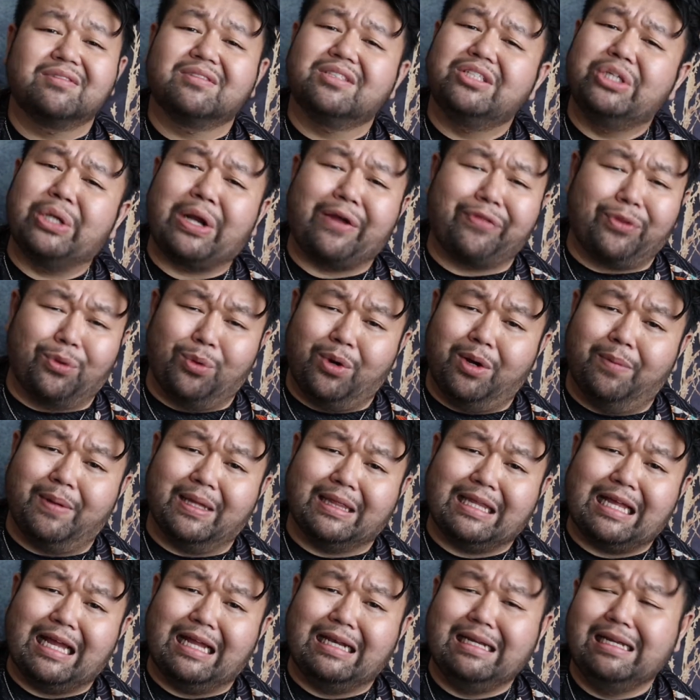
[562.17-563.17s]
You don't have to worry
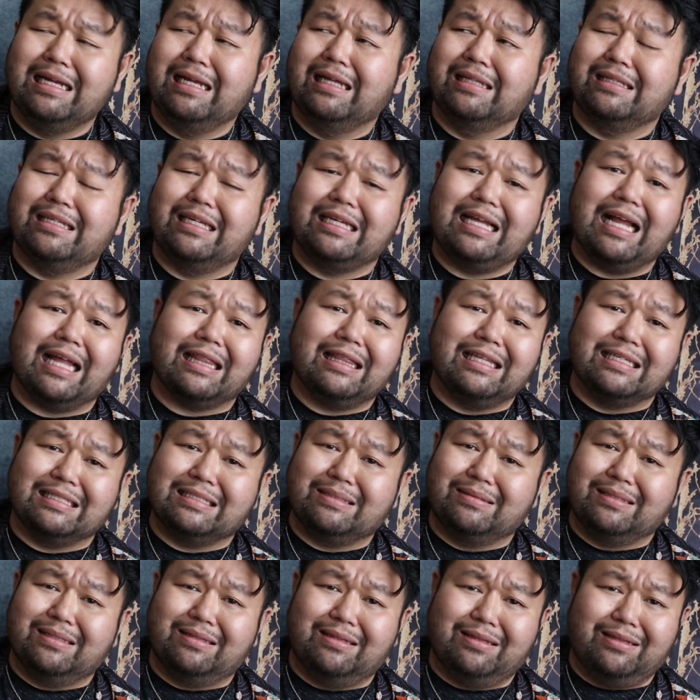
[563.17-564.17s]
about that. They got
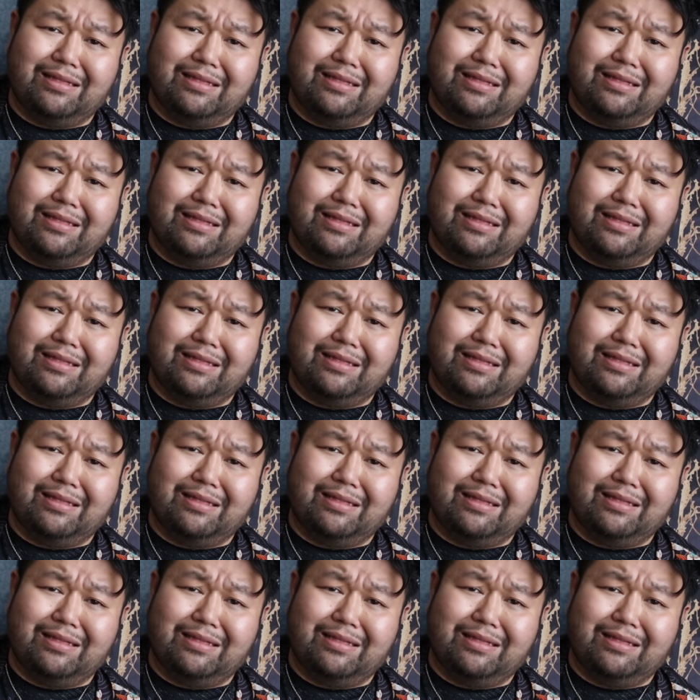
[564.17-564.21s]
this